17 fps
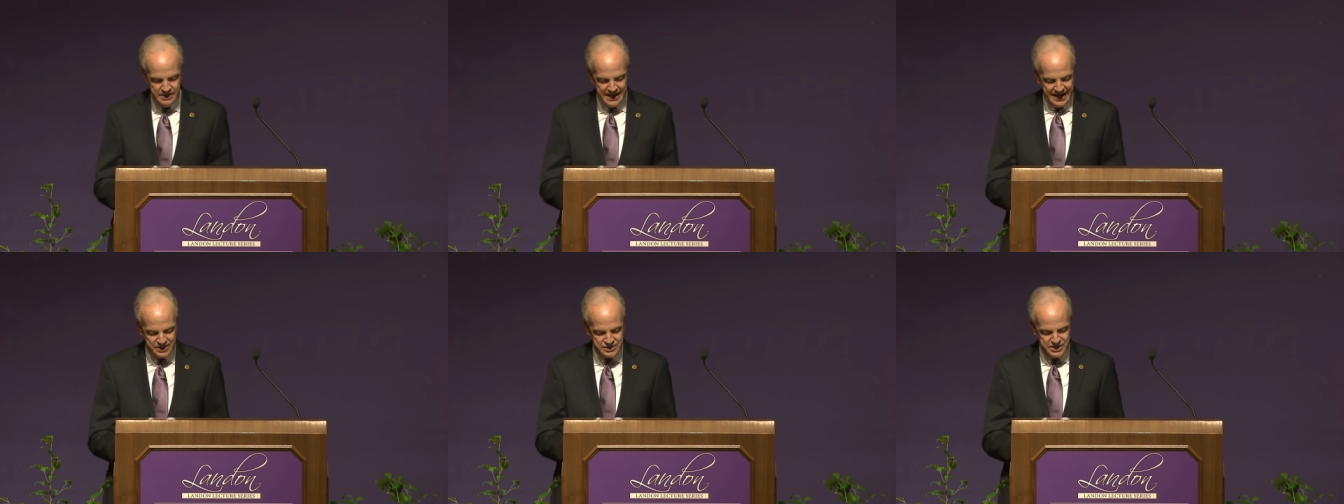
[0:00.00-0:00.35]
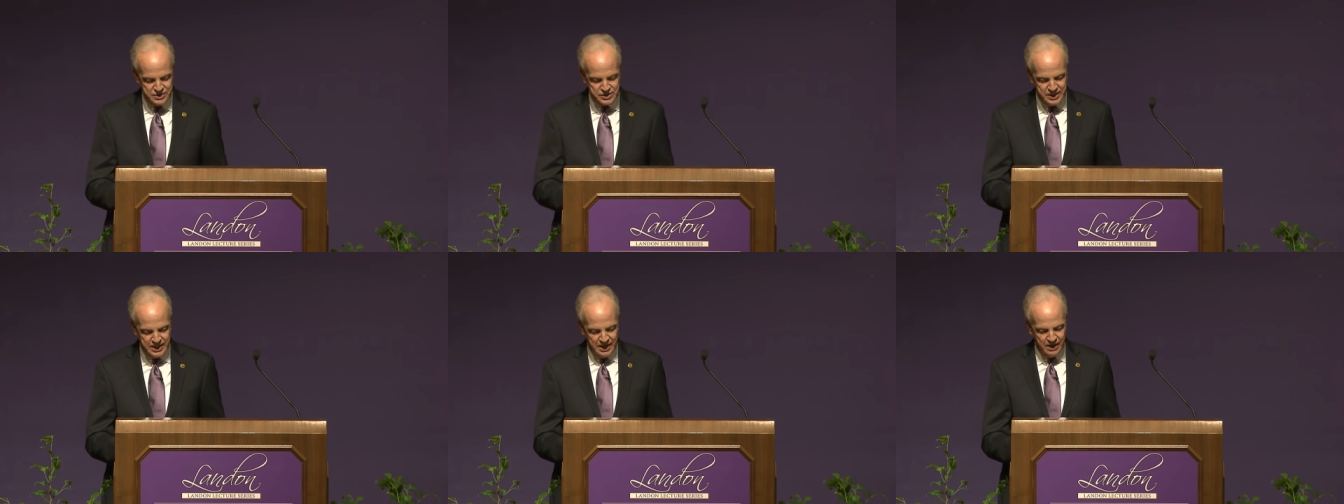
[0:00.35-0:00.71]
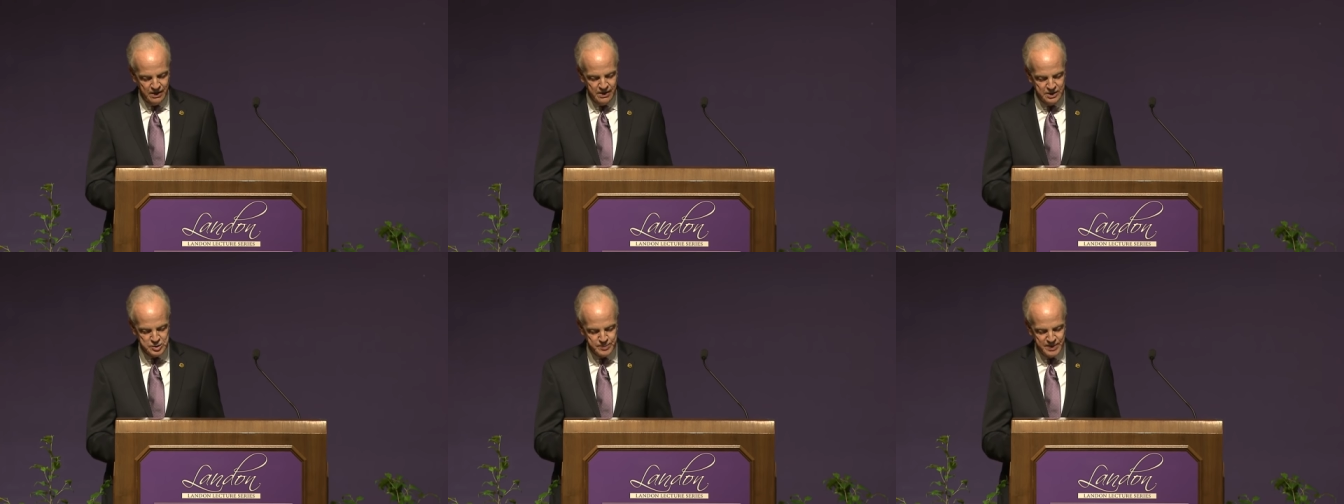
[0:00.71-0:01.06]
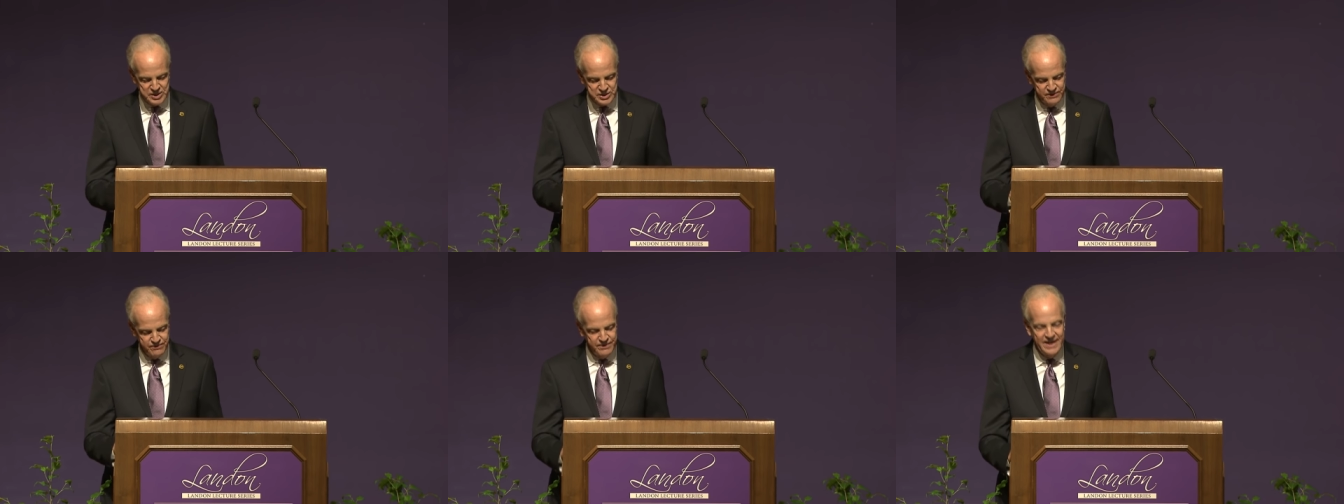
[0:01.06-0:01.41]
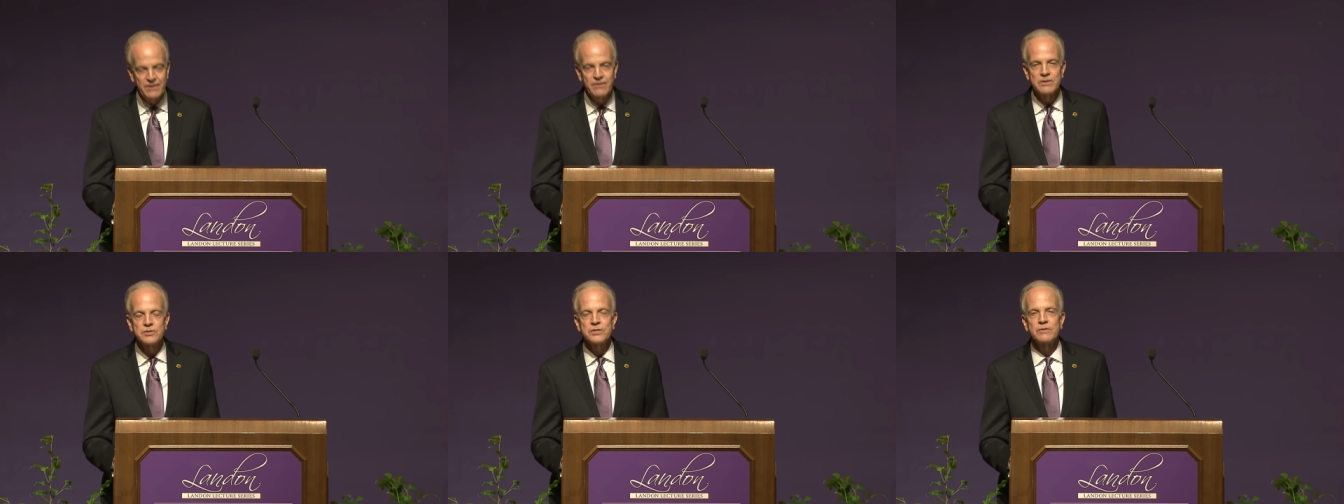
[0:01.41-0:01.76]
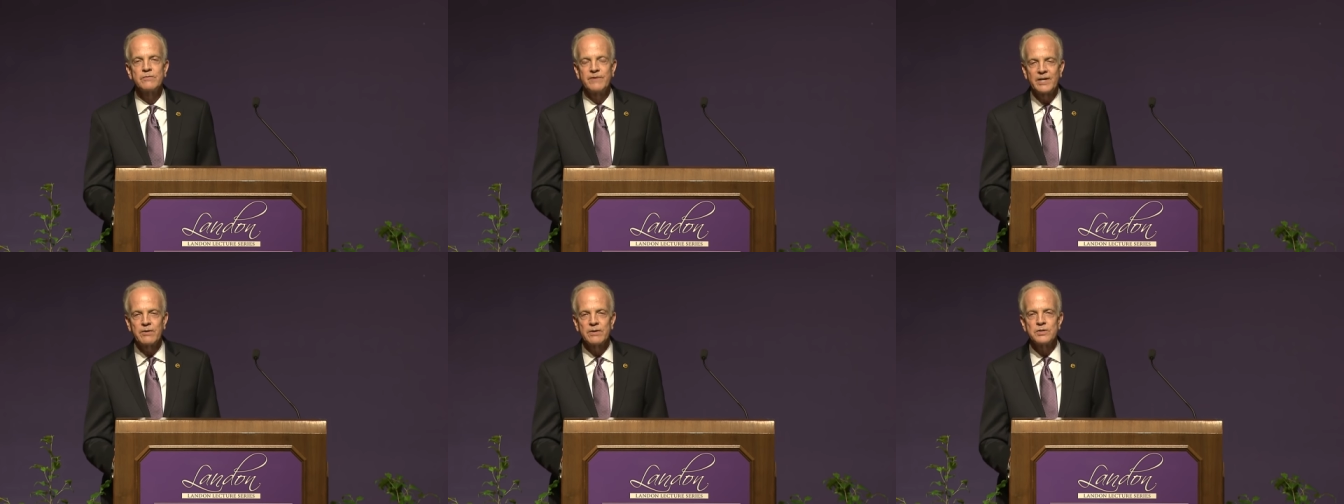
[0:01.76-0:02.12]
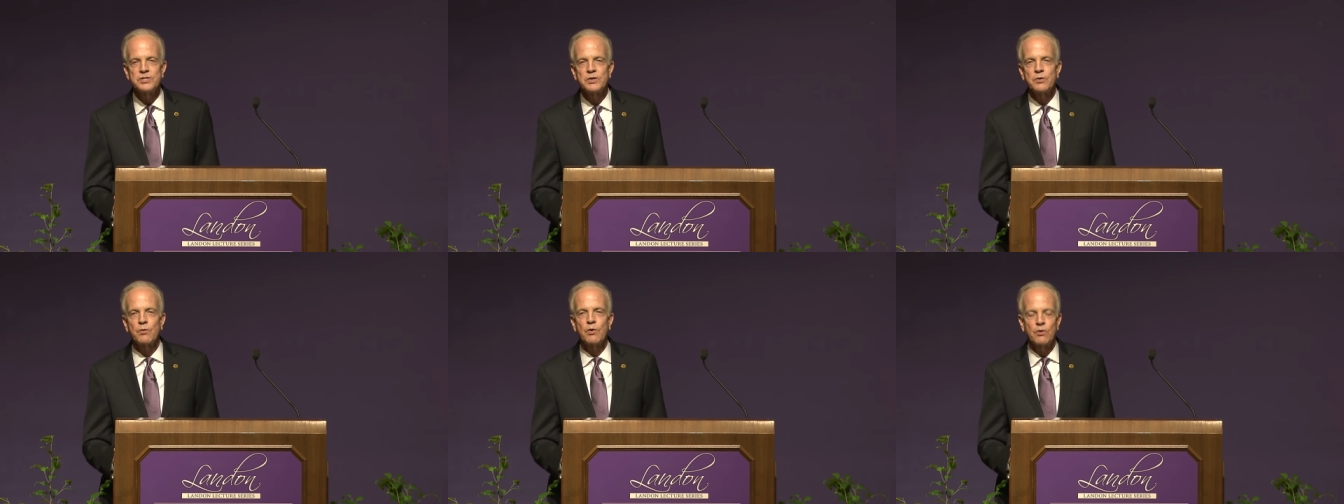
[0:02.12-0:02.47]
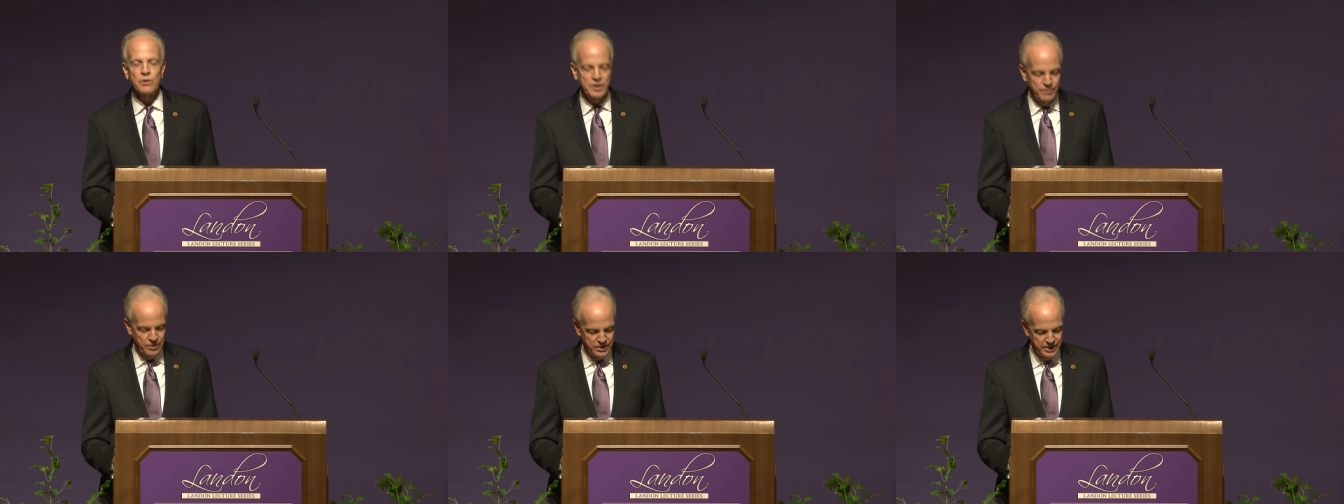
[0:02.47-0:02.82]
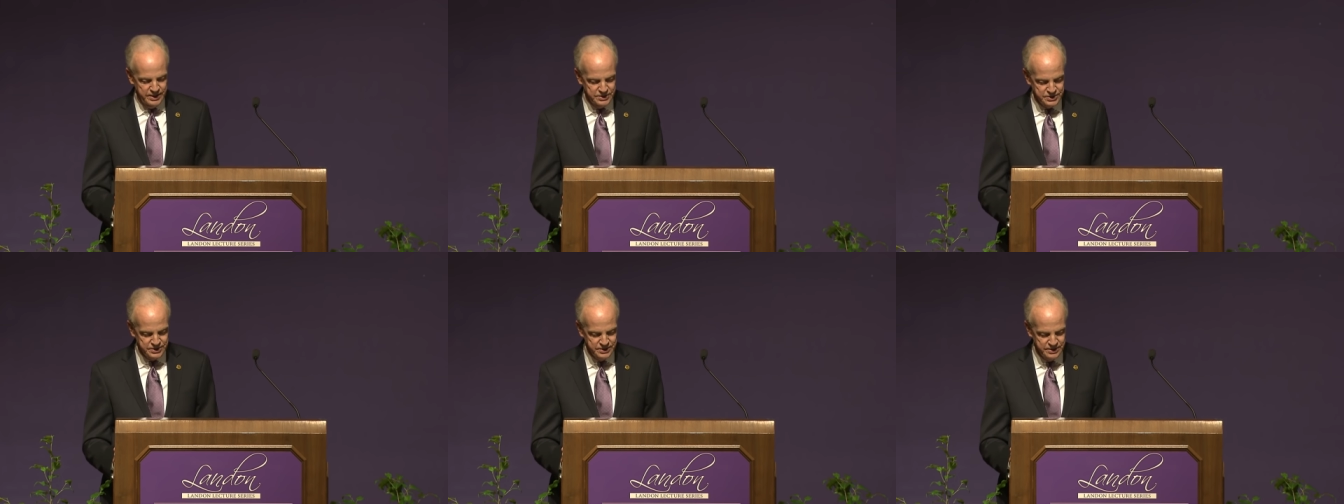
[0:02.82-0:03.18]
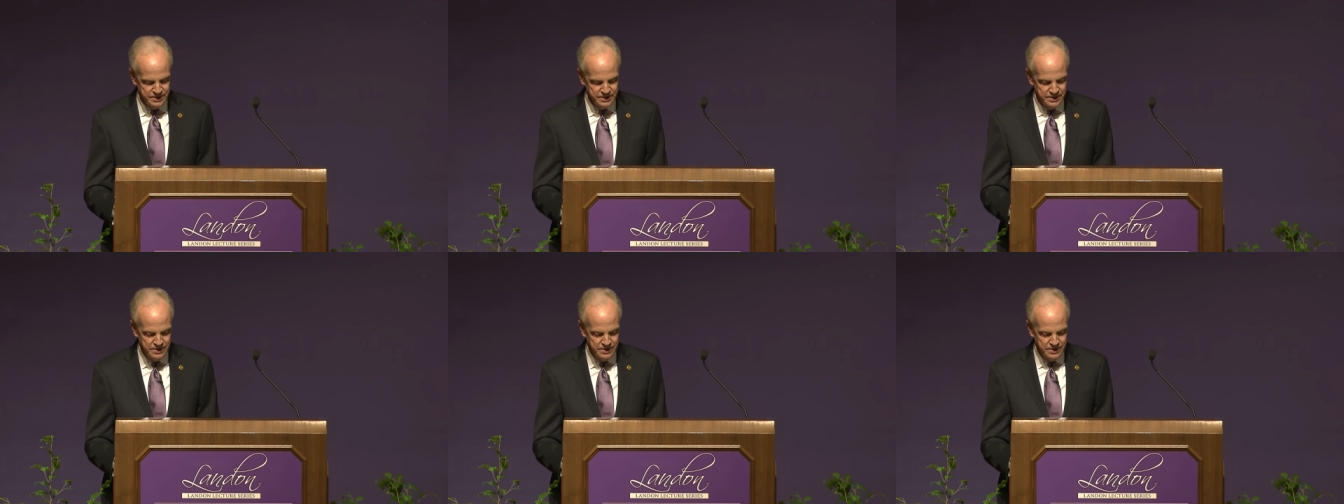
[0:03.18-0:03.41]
access care, especially veterans, veterans in rural communities